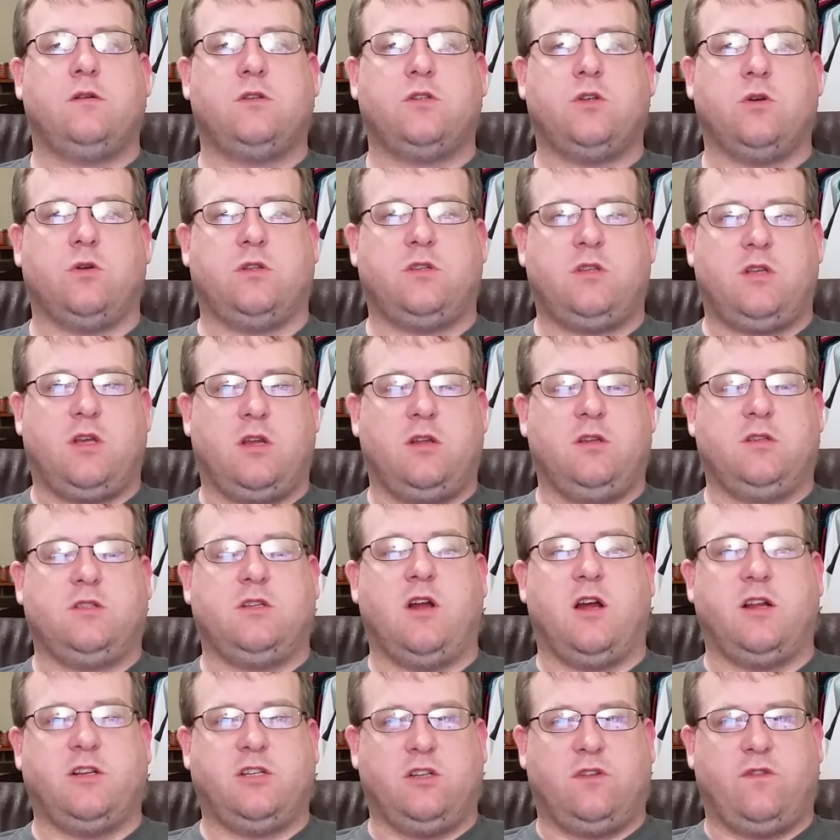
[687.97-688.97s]
So
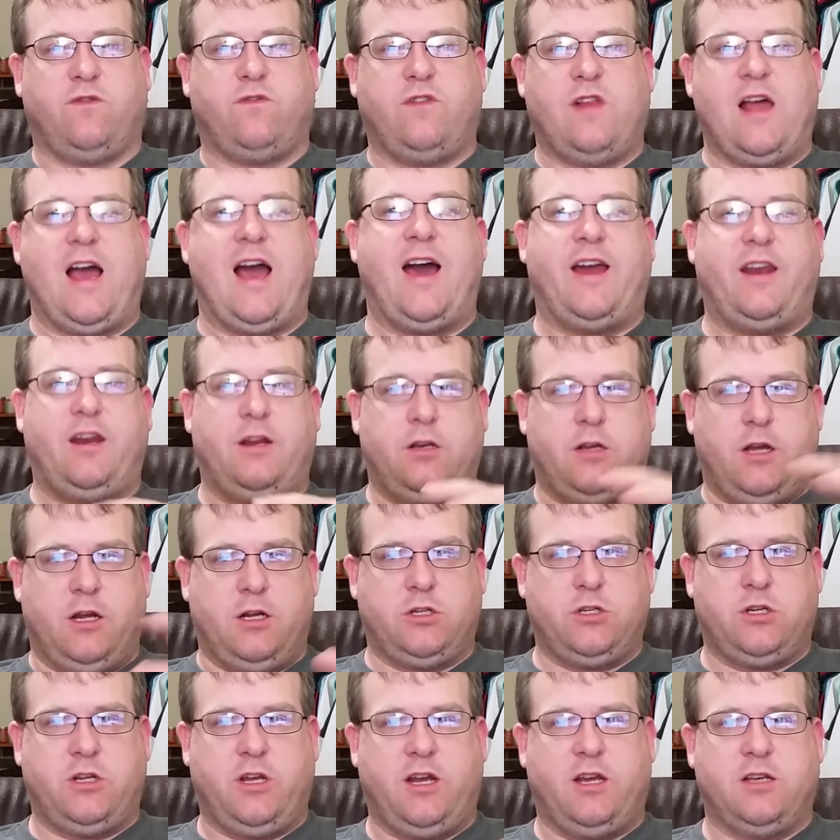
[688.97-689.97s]
it's not just flat. It
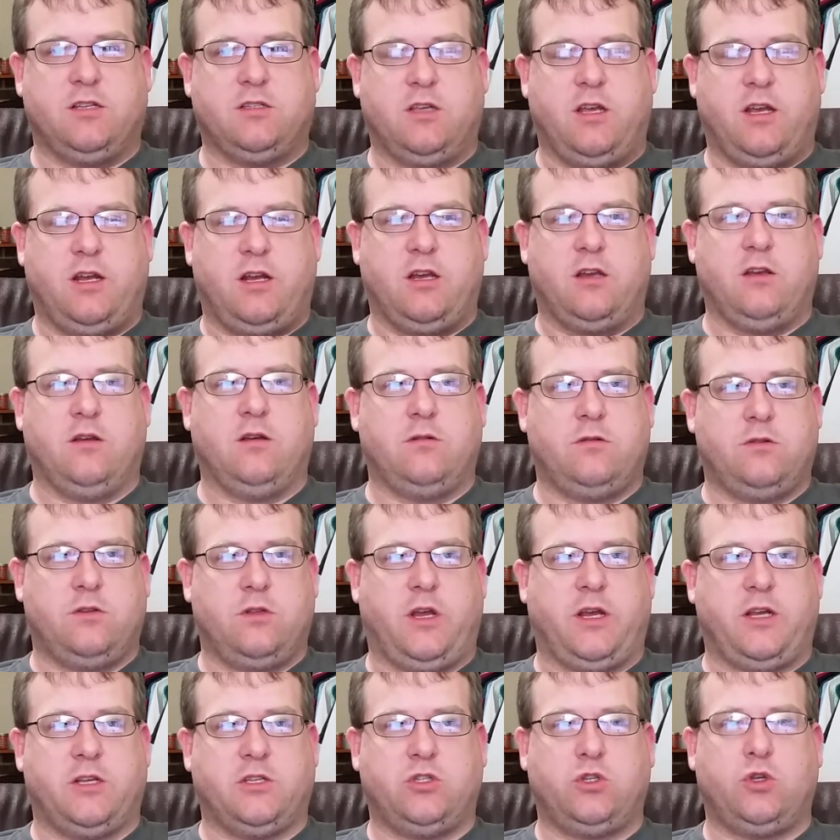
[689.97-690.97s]
actually has like a
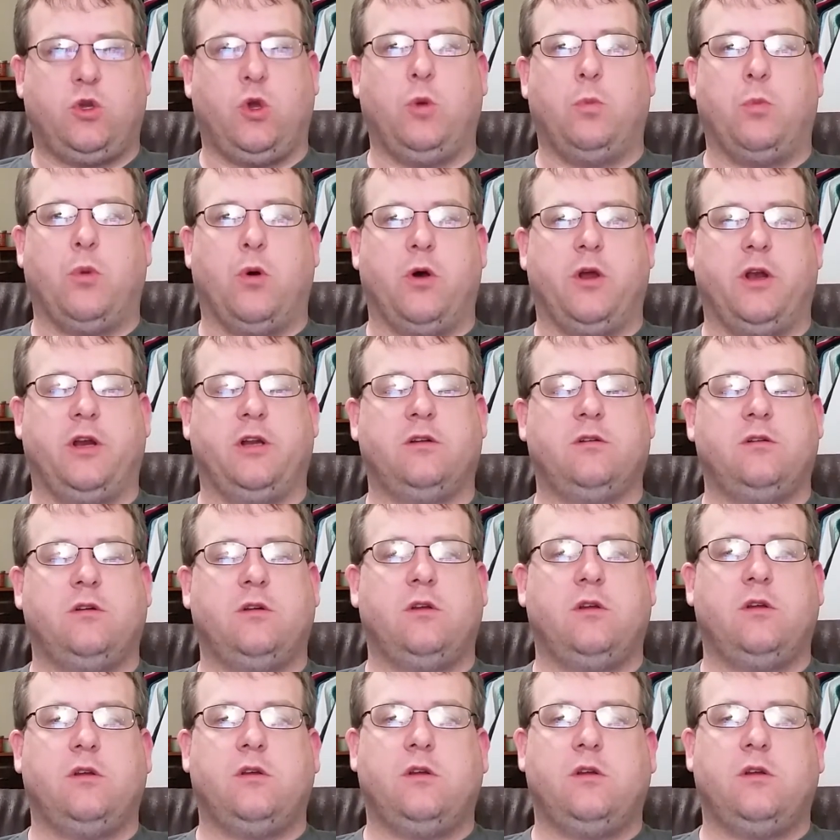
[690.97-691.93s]
scoop on it.